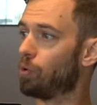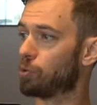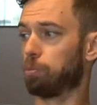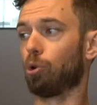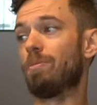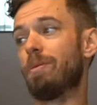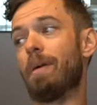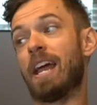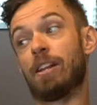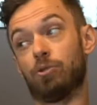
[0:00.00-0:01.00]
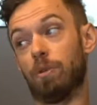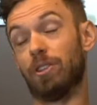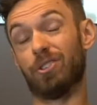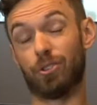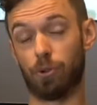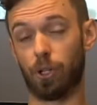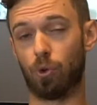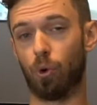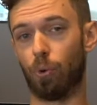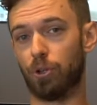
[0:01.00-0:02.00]
Deployment management, this is really
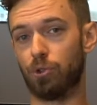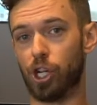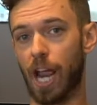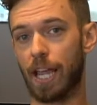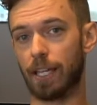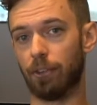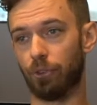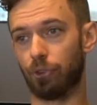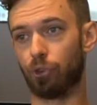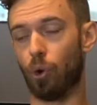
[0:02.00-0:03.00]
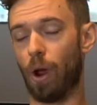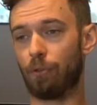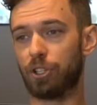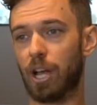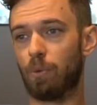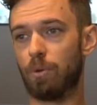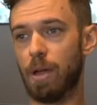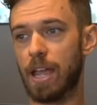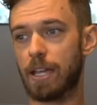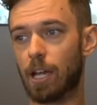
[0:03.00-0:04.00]
cool. We use Jenkins. So every time we
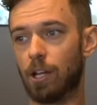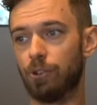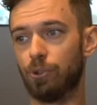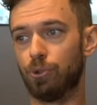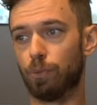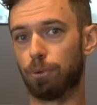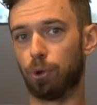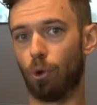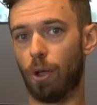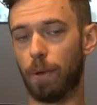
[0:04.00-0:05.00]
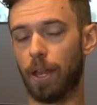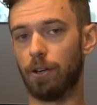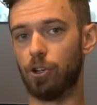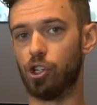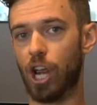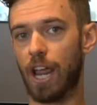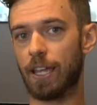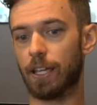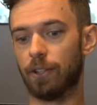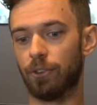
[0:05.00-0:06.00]
make a new deployment,
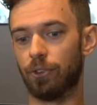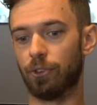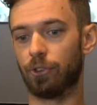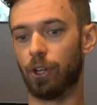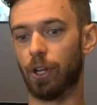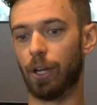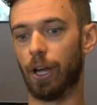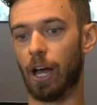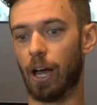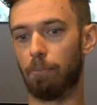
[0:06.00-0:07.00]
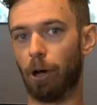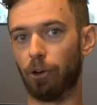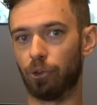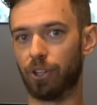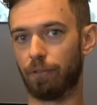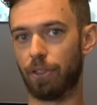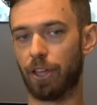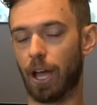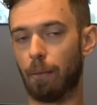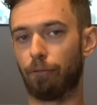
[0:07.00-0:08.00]
Jenkins bundles
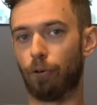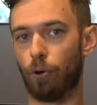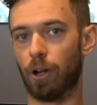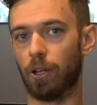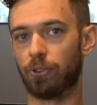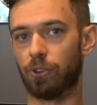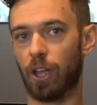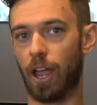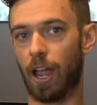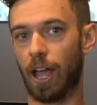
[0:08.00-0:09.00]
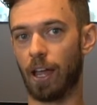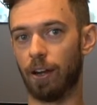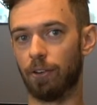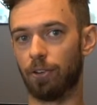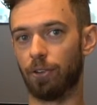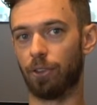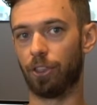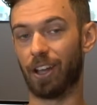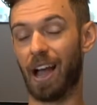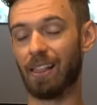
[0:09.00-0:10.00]
everything up for us. And the
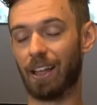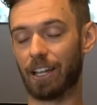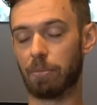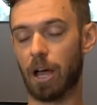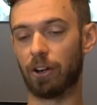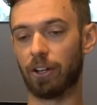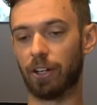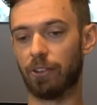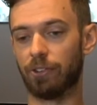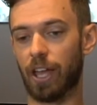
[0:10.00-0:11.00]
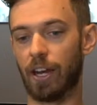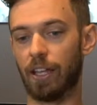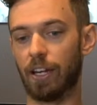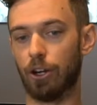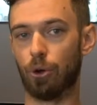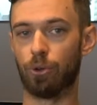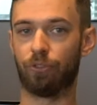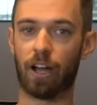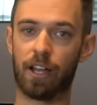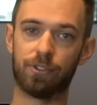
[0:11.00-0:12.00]
thing I like about it is that it
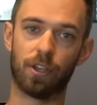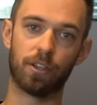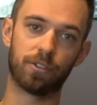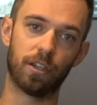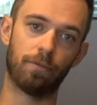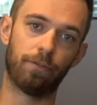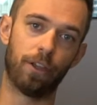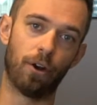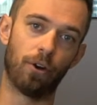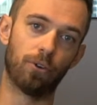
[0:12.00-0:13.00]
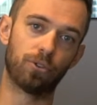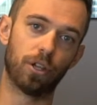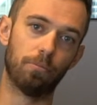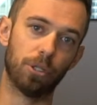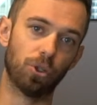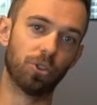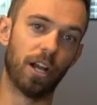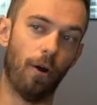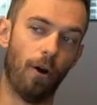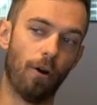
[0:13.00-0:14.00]
notifies us if there's a build
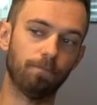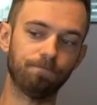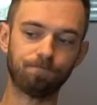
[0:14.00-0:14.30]
error.